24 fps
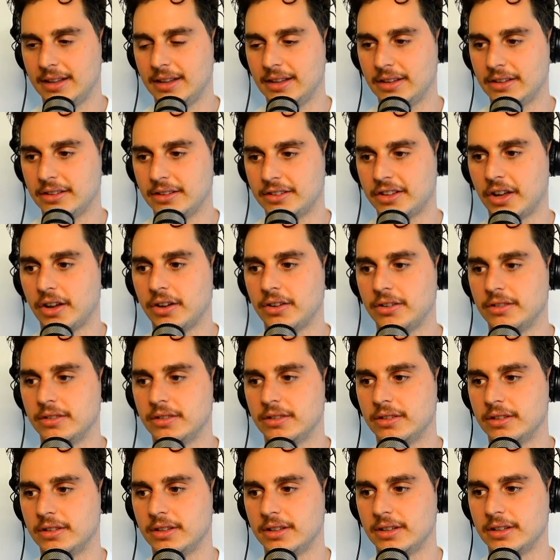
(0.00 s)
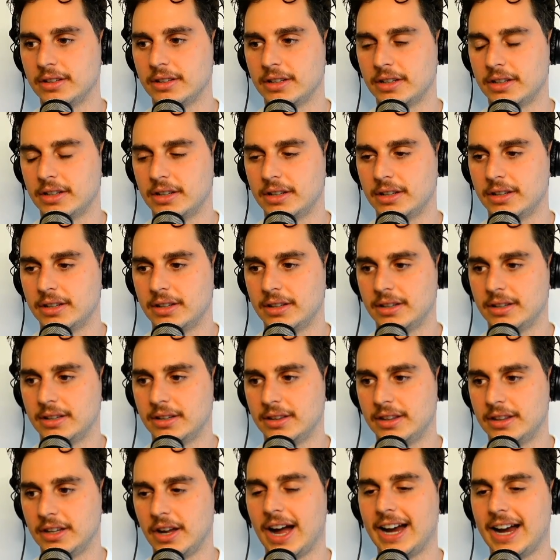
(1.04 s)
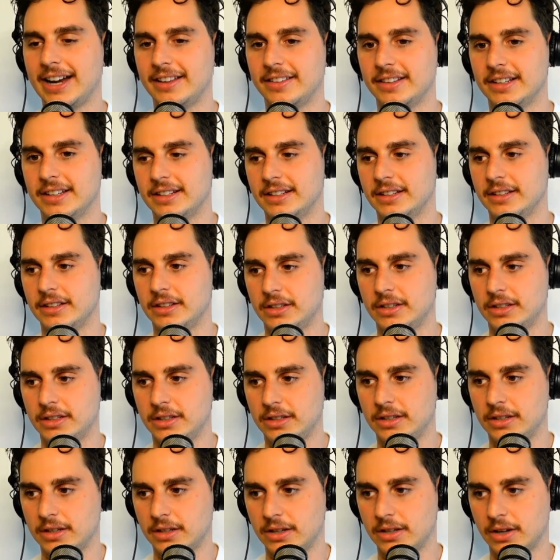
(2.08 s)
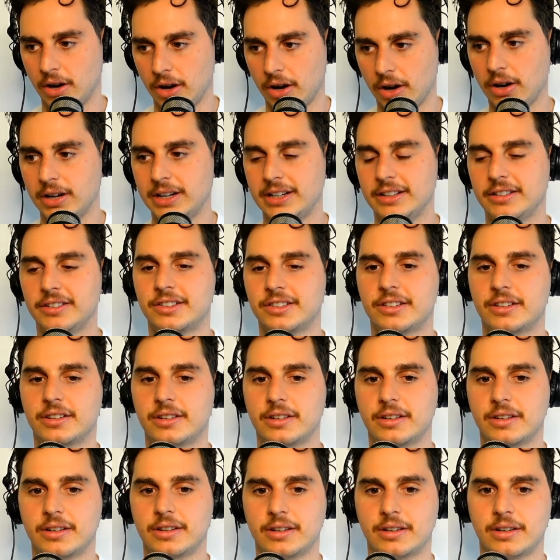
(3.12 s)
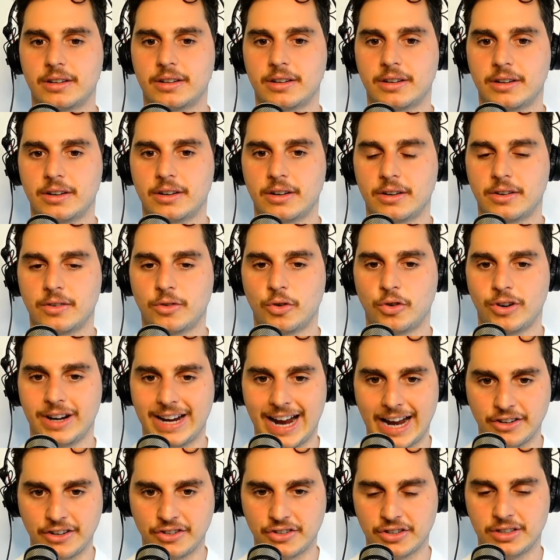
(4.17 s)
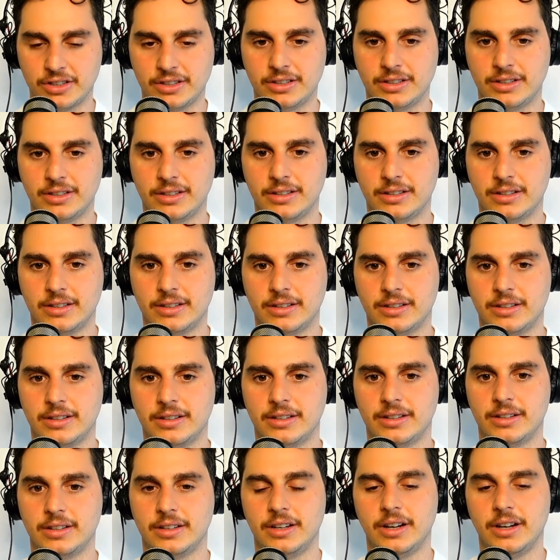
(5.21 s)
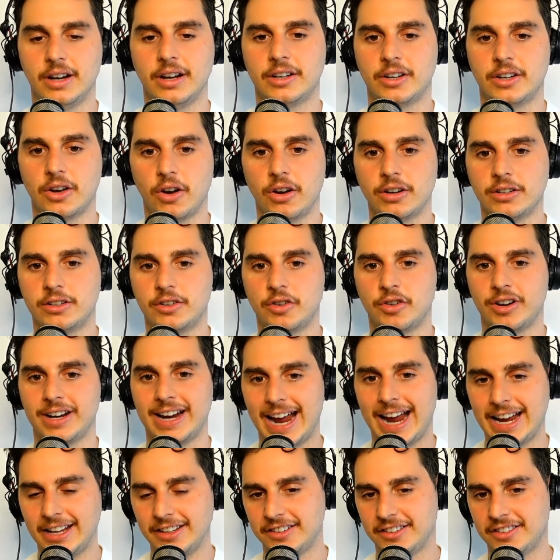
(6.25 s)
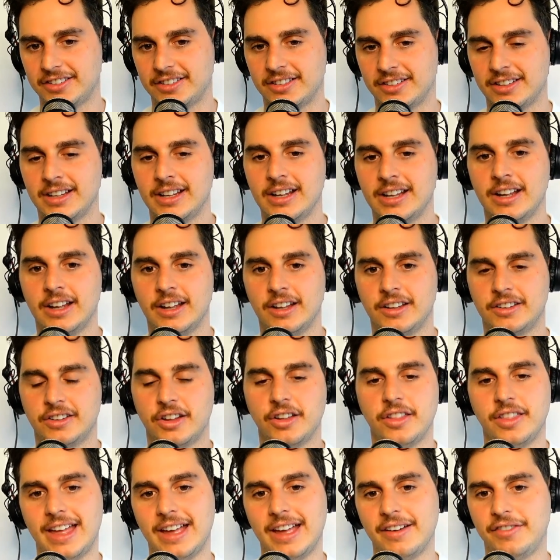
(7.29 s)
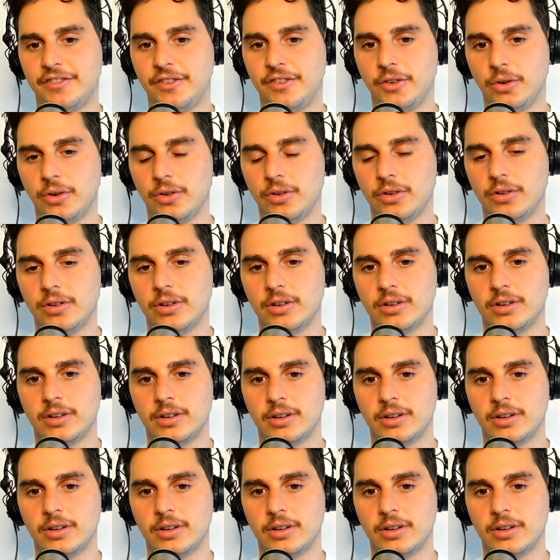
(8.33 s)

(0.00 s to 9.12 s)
so the idea that God is creation, God creates. So therefore